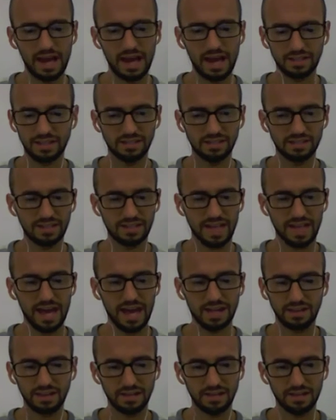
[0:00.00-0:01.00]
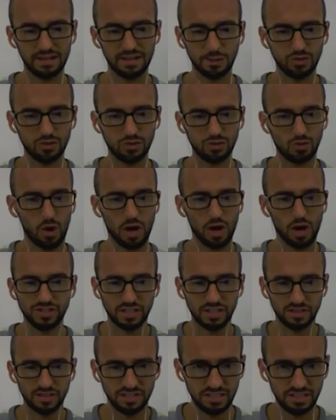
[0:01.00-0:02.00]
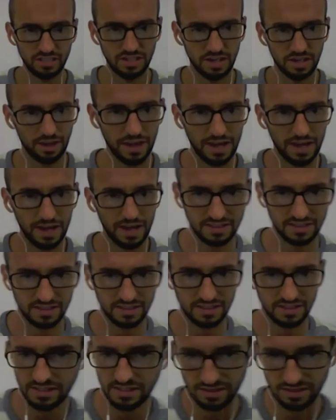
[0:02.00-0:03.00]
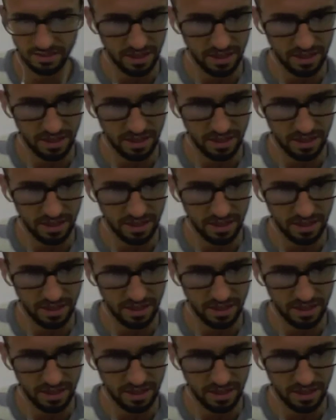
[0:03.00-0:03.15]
Exactly. You know, it's garage sale season in a lot of states.